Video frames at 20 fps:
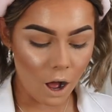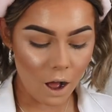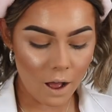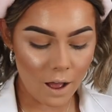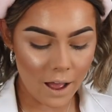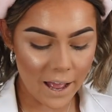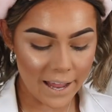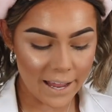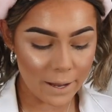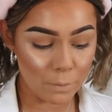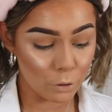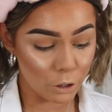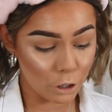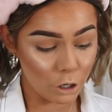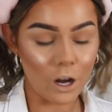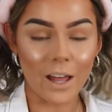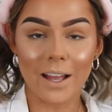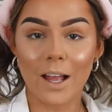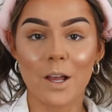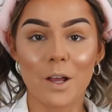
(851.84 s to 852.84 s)
I want to
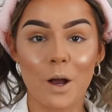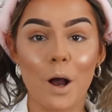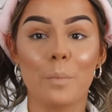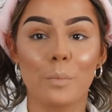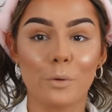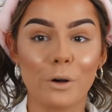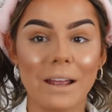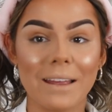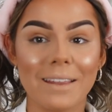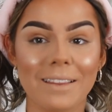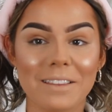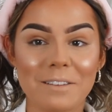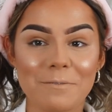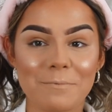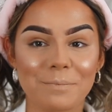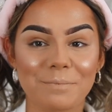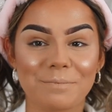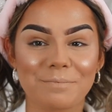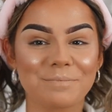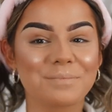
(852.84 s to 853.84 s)
look like I can't breathe,
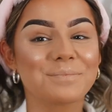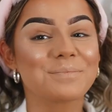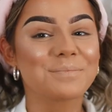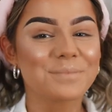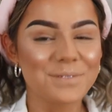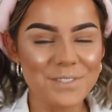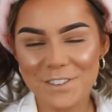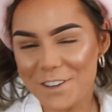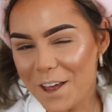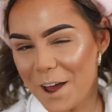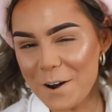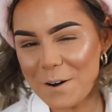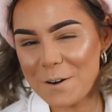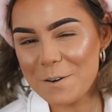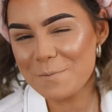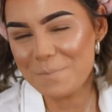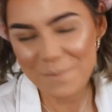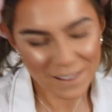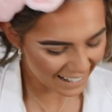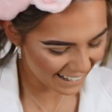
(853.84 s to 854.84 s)
so